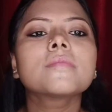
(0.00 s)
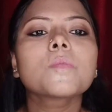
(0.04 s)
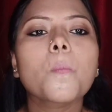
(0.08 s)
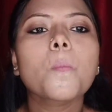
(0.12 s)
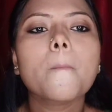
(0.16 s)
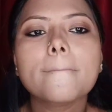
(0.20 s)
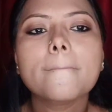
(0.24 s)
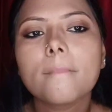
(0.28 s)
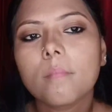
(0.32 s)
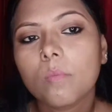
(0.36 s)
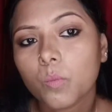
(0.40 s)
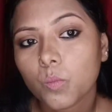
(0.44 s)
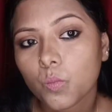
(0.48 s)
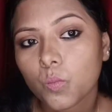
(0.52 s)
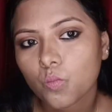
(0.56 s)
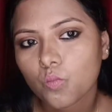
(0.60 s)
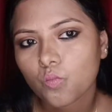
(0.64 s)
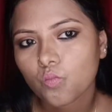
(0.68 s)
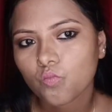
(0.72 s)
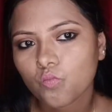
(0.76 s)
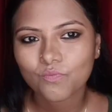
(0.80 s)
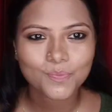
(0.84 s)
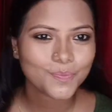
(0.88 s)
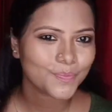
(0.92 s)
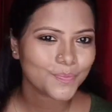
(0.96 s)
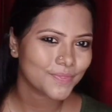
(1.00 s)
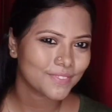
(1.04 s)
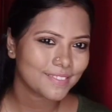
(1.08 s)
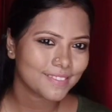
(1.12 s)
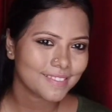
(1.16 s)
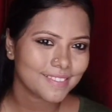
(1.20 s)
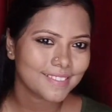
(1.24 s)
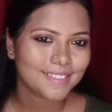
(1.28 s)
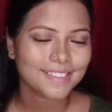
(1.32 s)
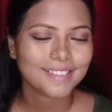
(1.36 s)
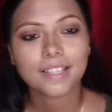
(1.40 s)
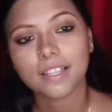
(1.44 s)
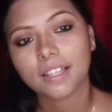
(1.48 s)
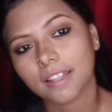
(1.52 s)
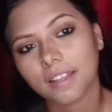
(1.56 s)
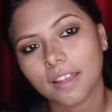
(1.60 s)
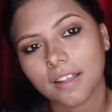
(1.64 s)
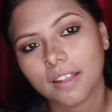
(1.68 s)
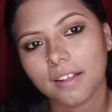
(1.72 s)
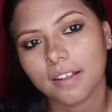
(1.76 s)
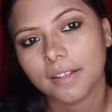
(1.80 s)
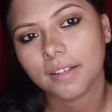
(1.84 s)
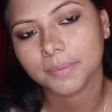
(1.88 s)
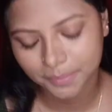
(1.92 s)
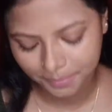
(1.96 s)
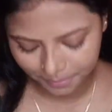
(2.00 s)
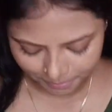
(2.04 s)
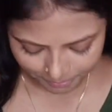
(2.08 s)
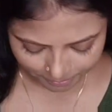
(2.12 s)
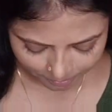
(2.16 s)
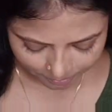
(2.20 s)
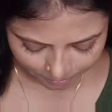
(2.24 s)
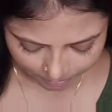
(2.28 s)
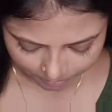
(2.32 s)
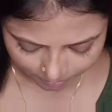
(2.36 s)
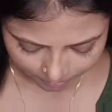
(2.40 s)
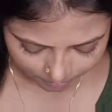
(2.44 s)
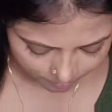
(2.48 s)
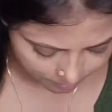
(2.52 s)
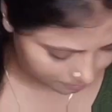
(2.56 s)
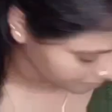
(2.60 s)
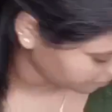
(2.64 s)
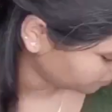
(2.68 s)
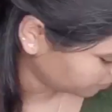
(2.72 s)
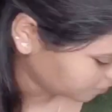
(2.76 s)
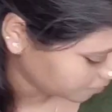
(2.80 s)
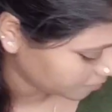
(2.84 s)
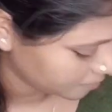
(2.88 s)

So once the lipstick is done, let me take up my